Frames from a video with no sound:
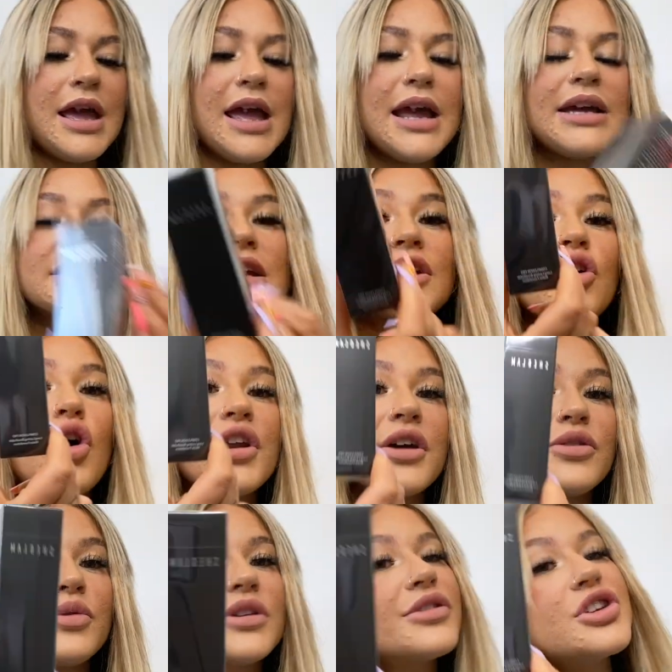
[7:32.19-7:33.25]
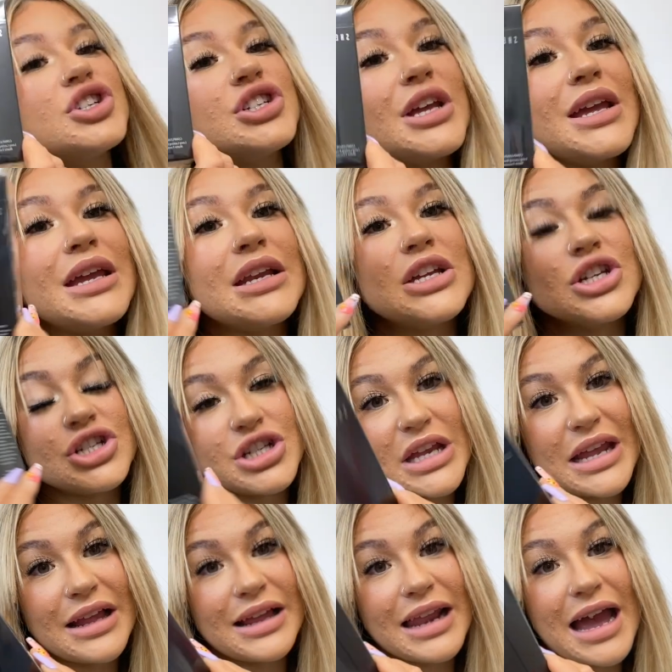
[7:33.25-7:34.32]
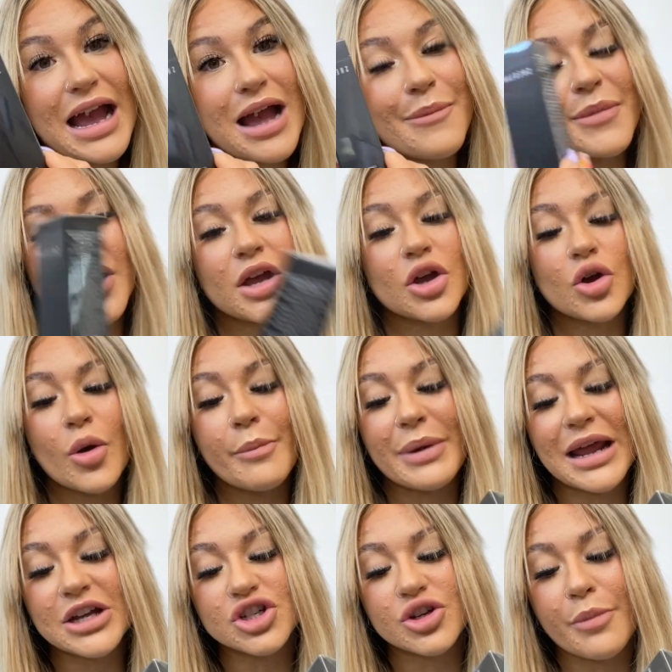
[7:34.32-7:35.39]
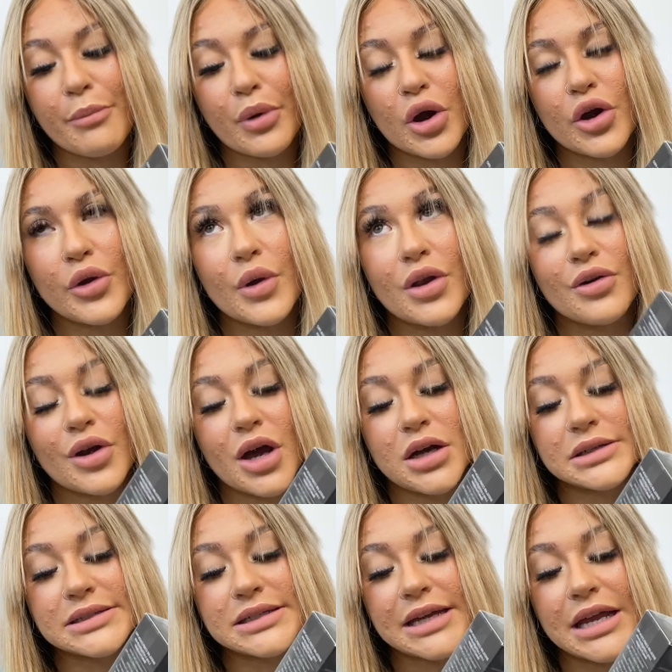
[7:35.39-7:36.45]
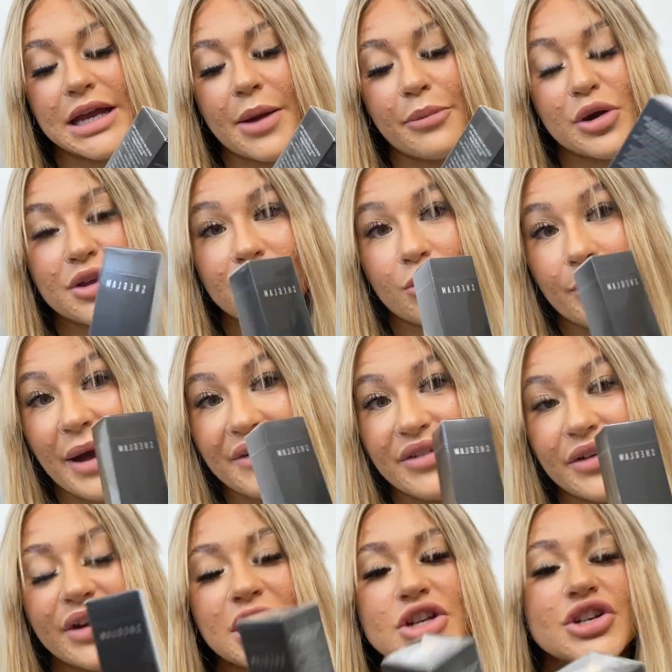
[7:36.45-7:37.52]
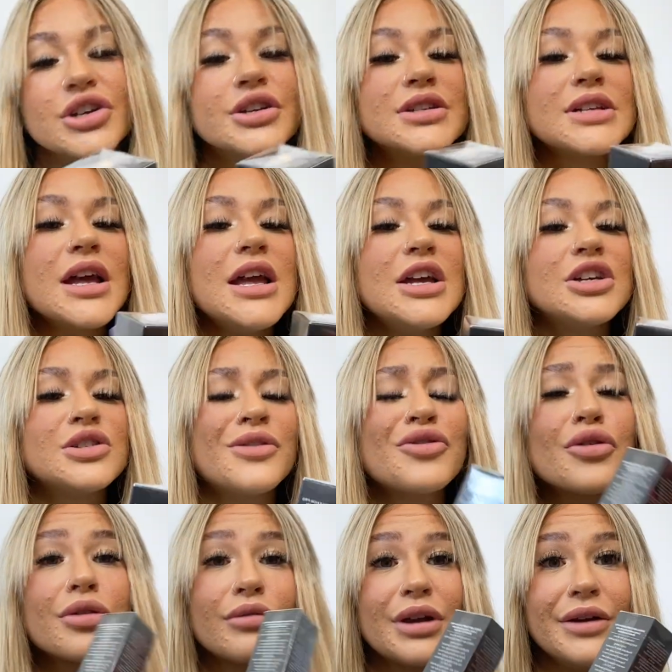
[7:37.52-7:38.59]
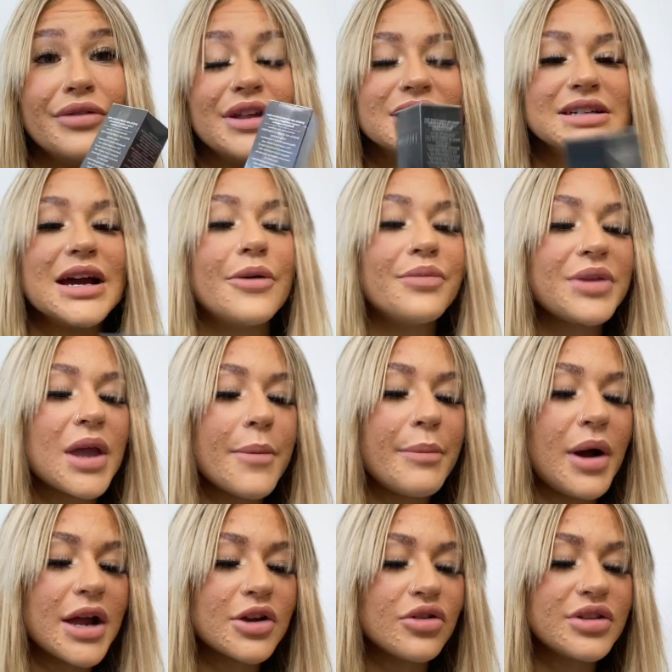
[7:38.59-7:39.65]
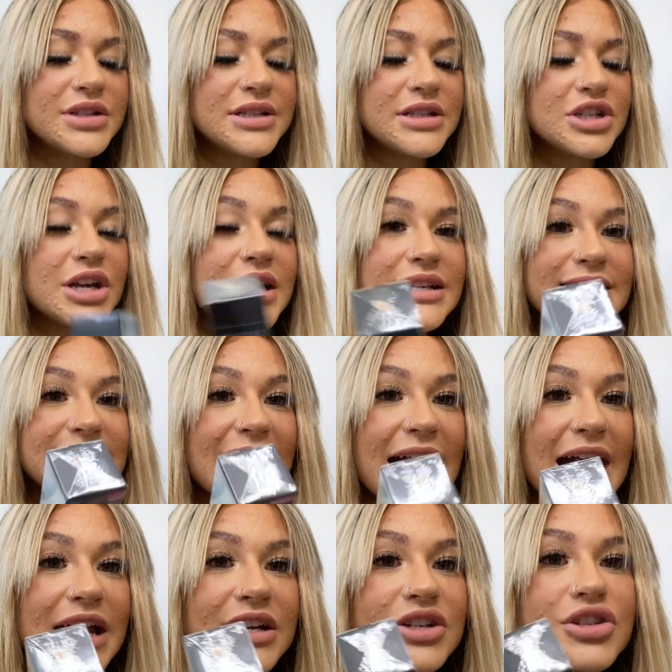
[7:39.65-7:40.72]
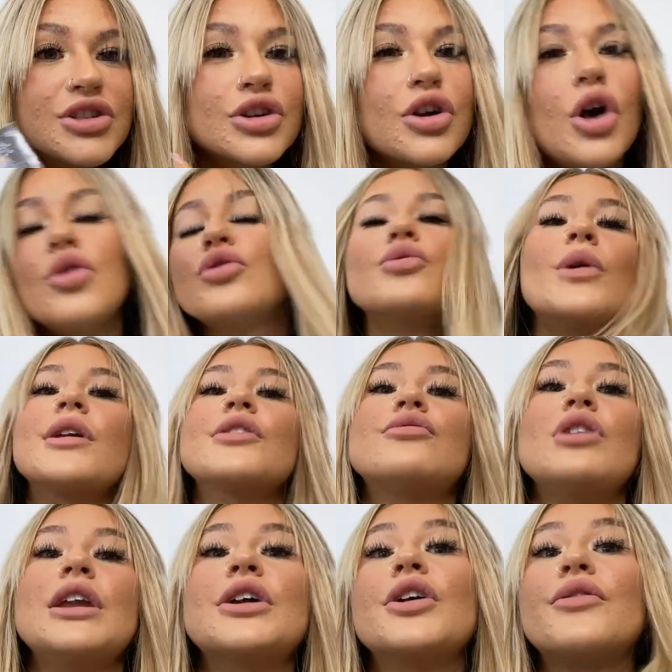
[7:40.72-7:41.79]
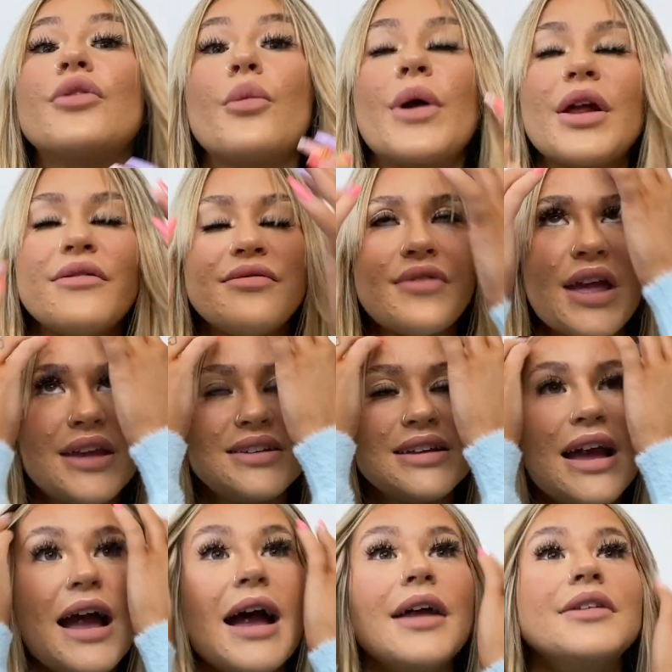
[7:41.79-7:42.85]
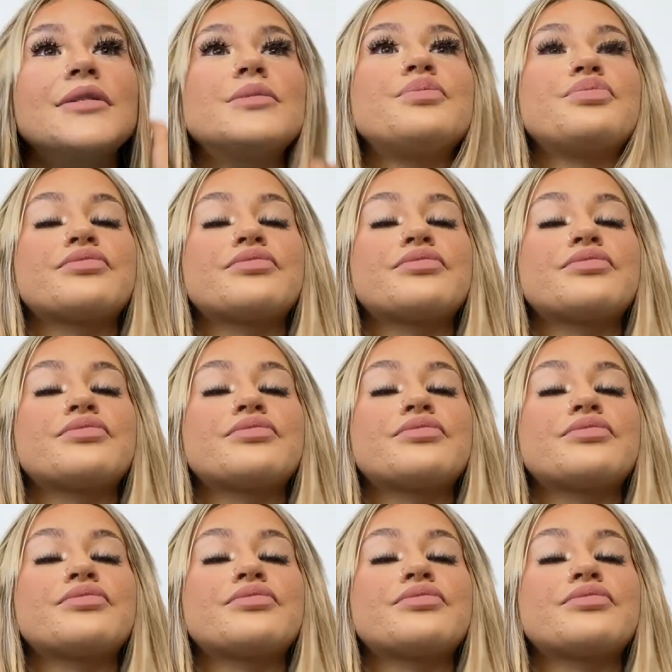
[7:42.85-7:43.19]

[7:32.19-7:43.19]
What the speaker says: Anyways, I got another one of the Shein She Glam Complexion Pro Long Lasting Breathable Matte Foundations. So I've got three of these now. But I got this in the shade Sand because the golden one is really good for when I'm fake tan.